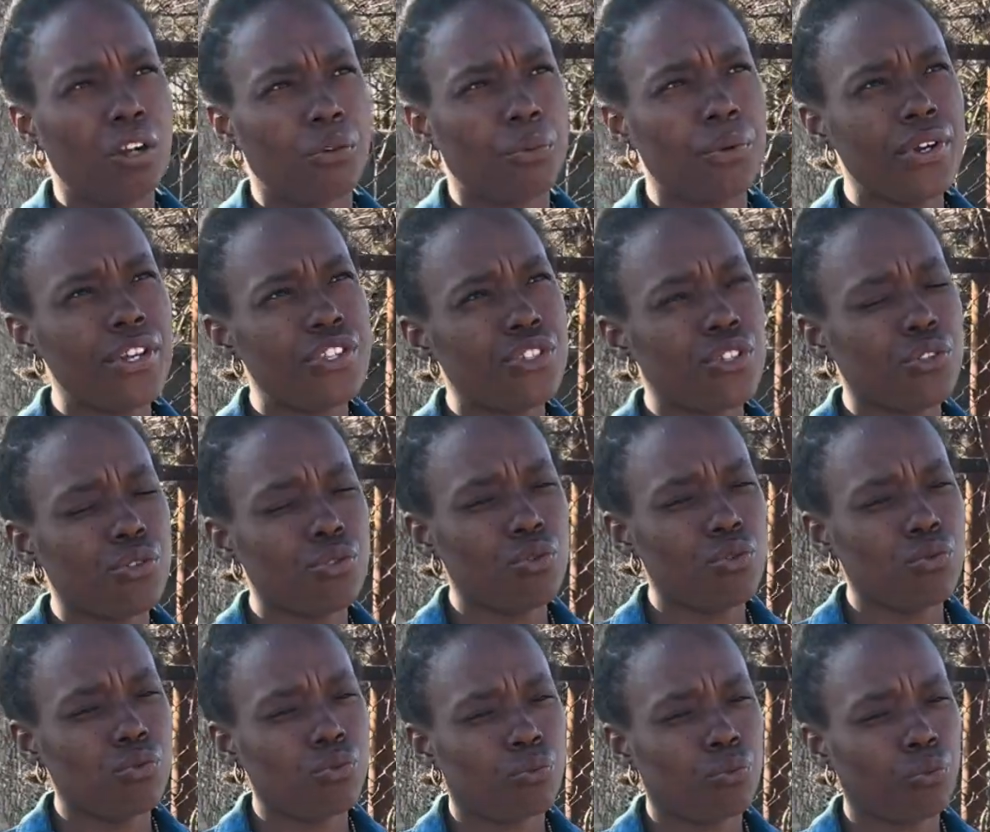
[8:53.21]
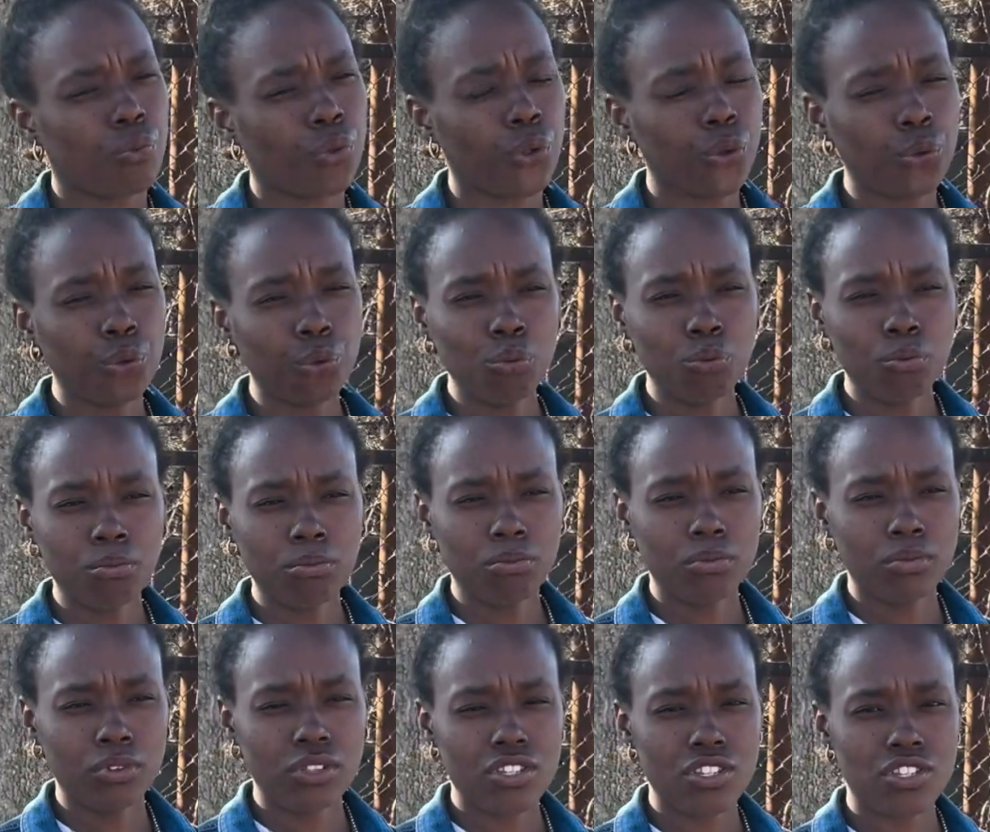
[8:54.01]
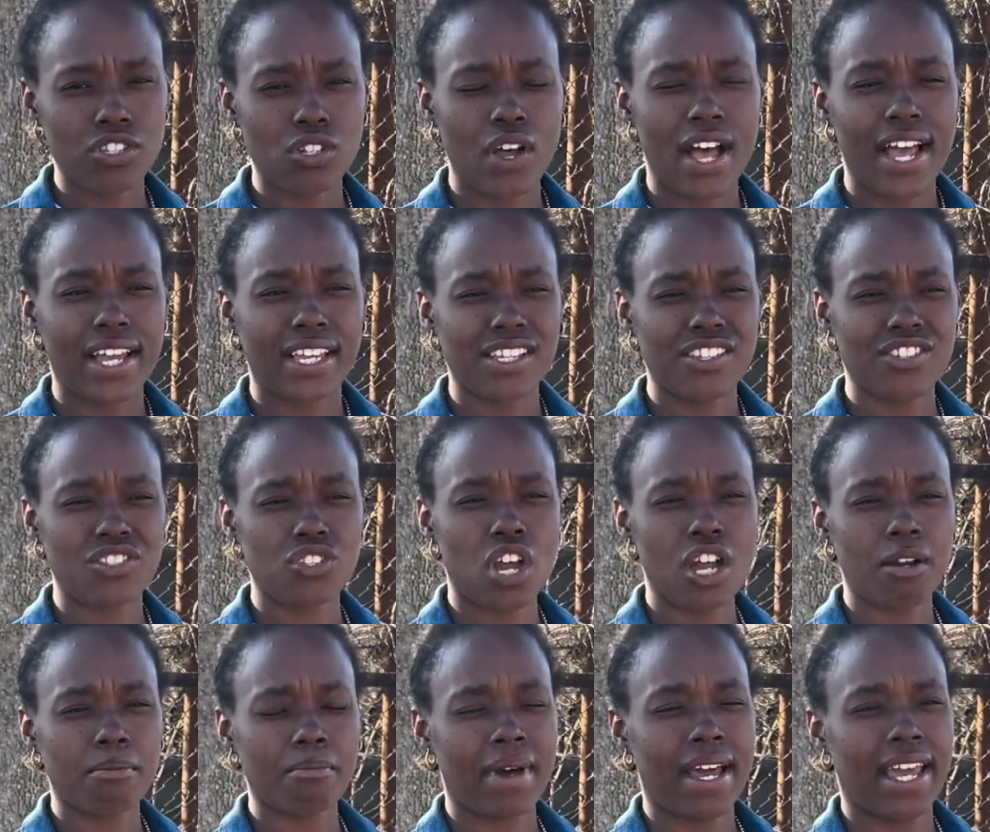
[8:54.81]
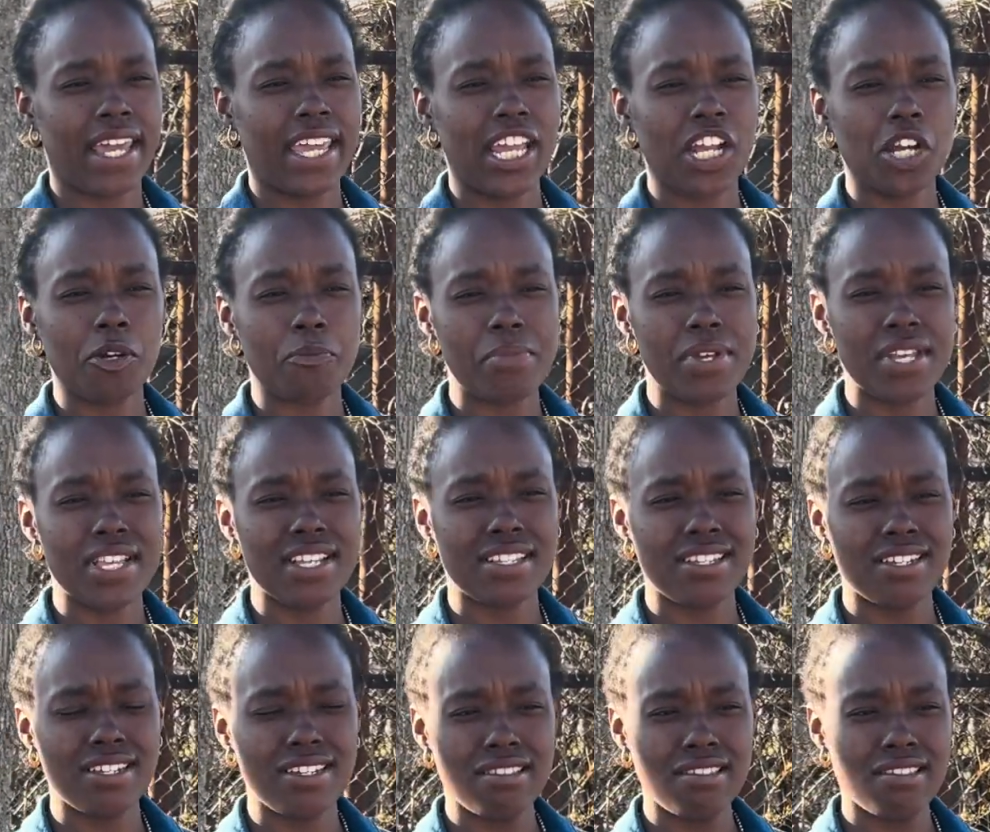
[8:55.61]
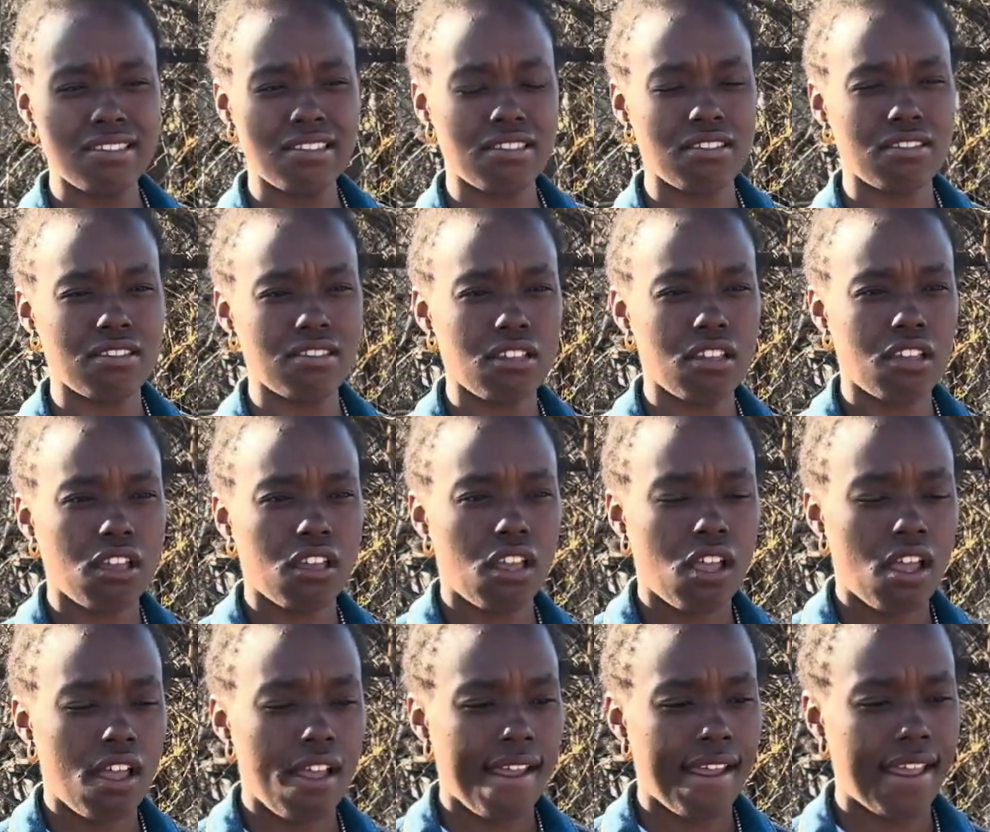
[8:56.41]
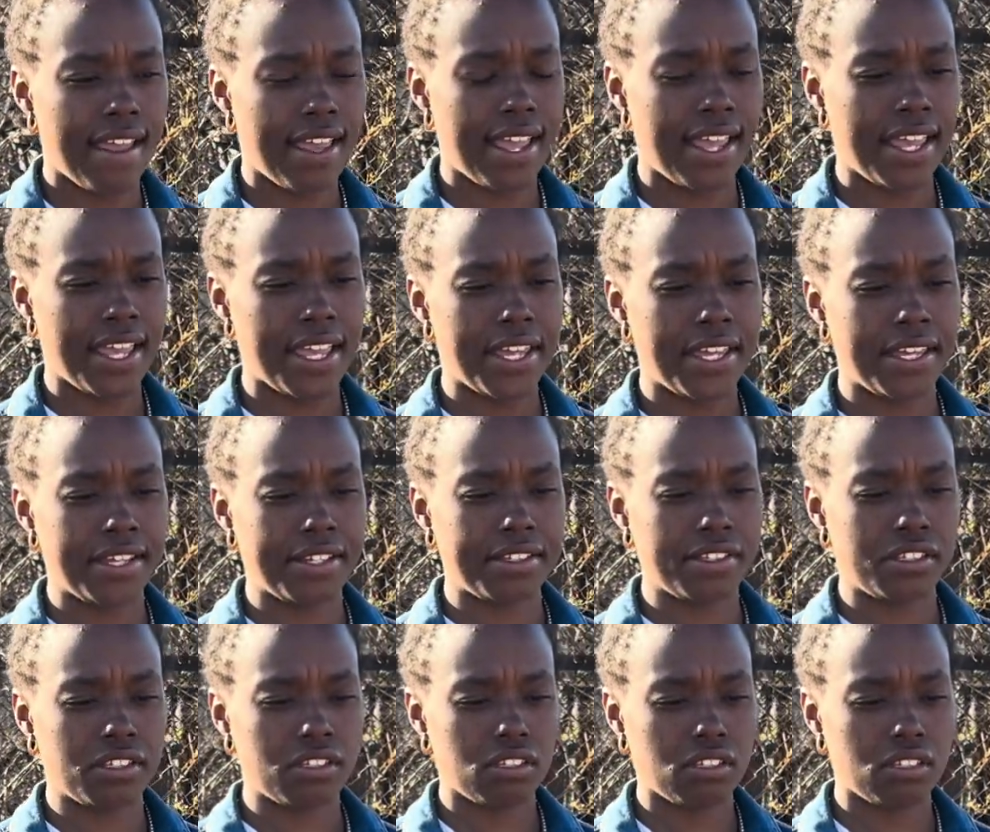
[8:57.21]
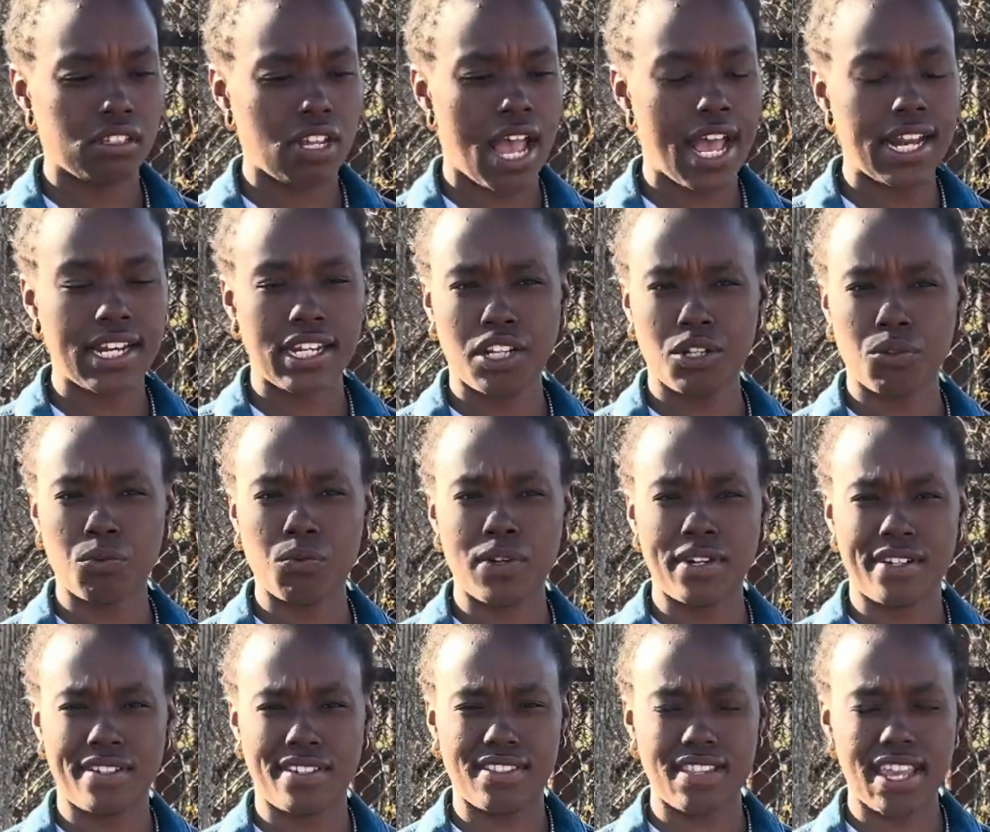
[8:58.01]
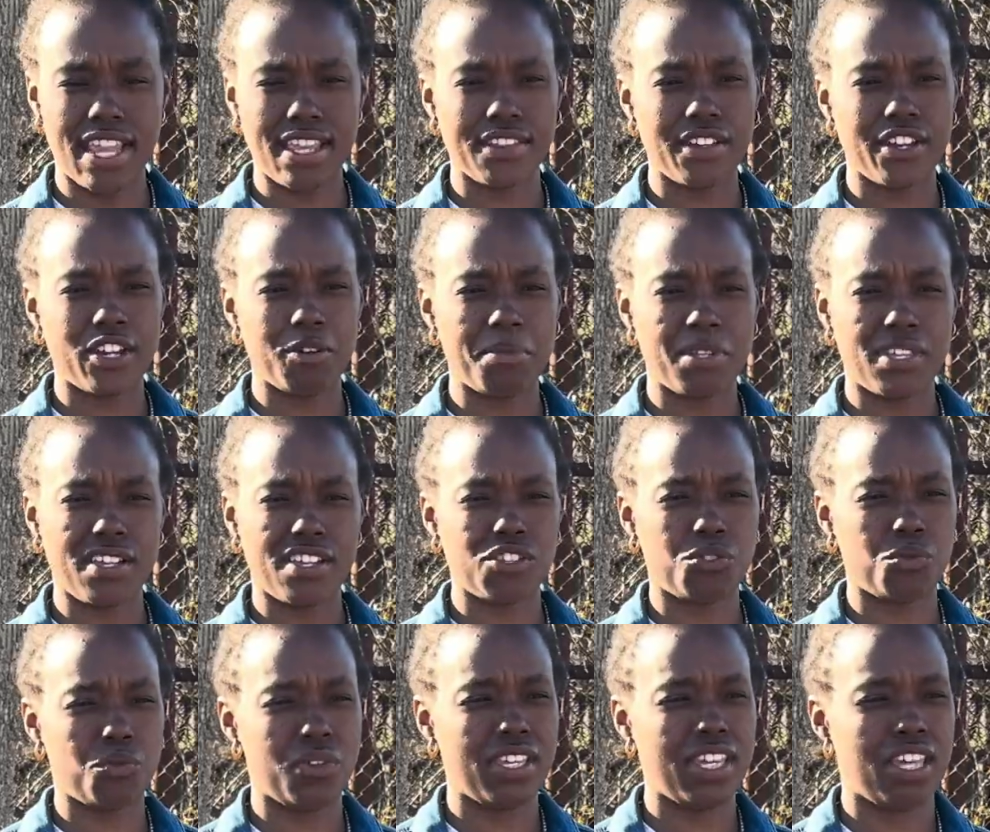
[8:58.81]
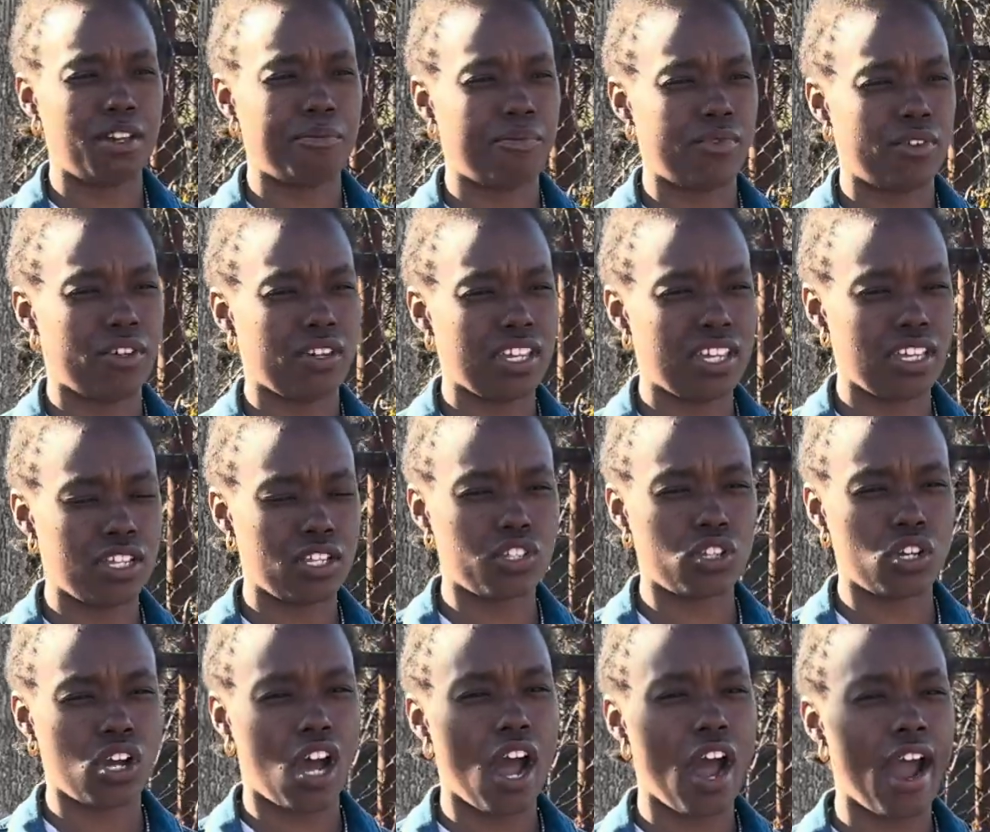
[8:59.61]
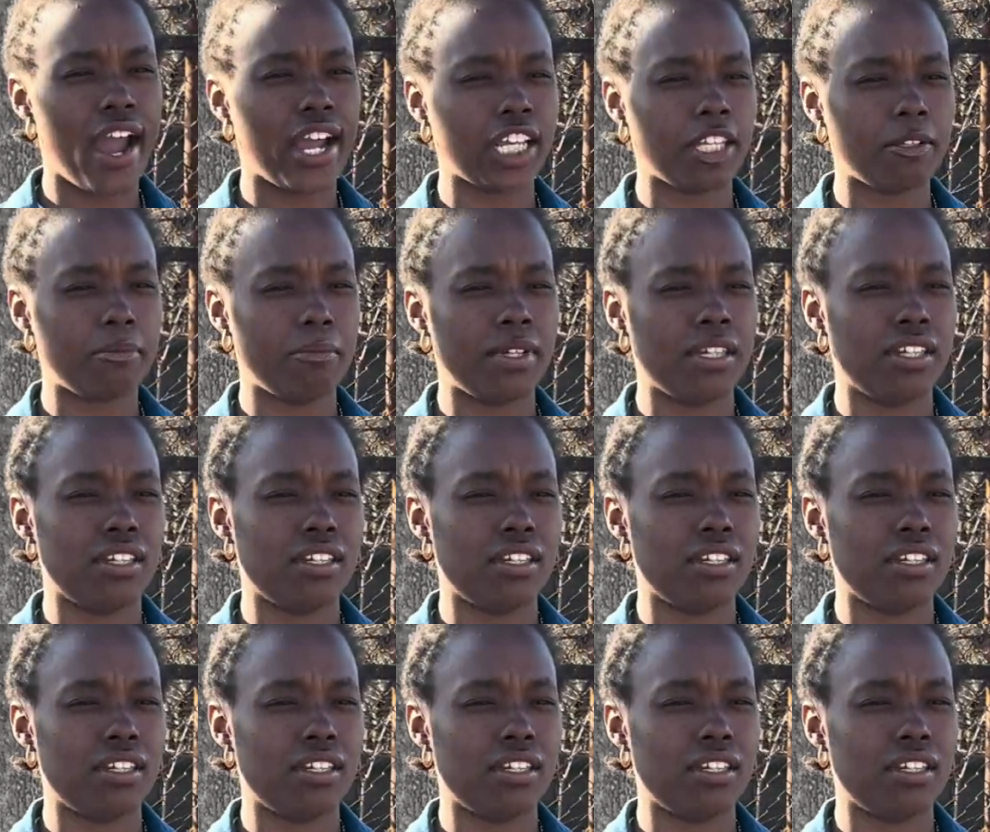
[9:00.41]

rental room so I could start my hair business. And I didn't want to stay there because we kept on getting into an argument.